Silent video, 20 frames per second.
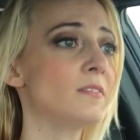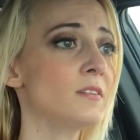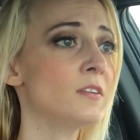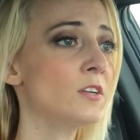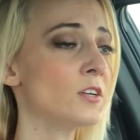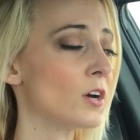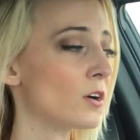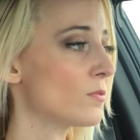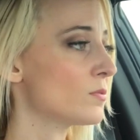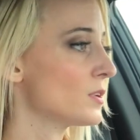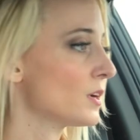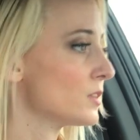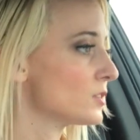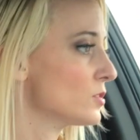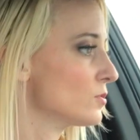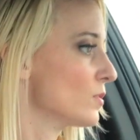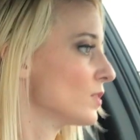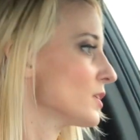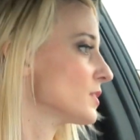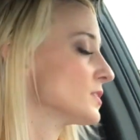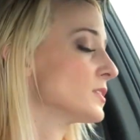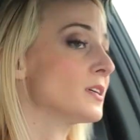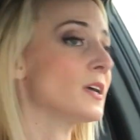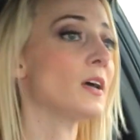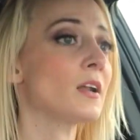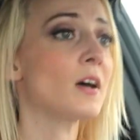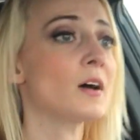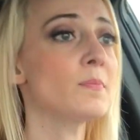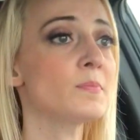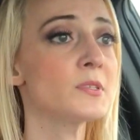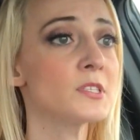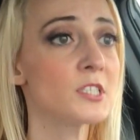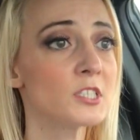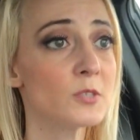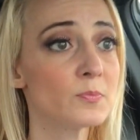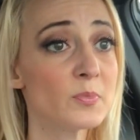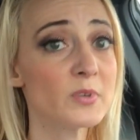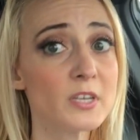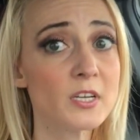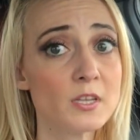you know, not too hard to get up to
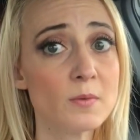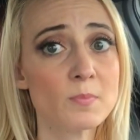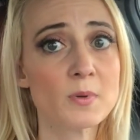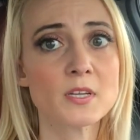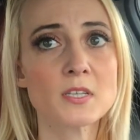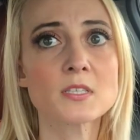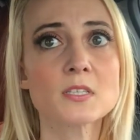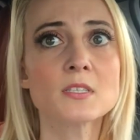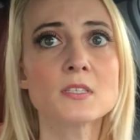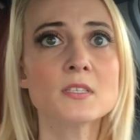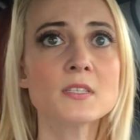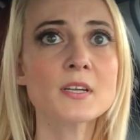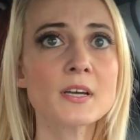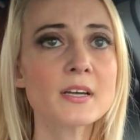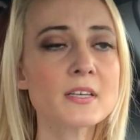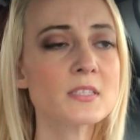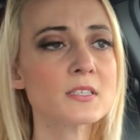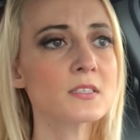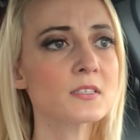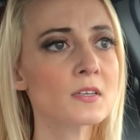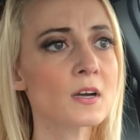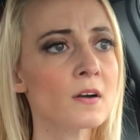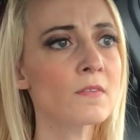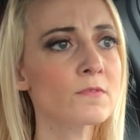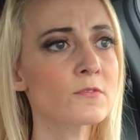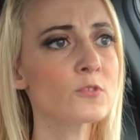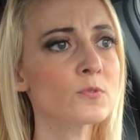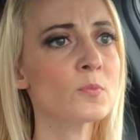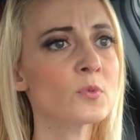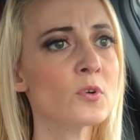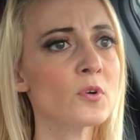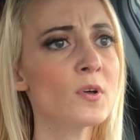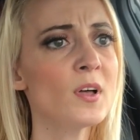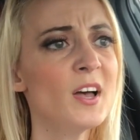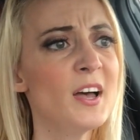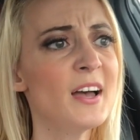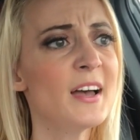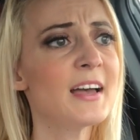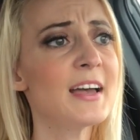speed, but it's nice, it's comfortable.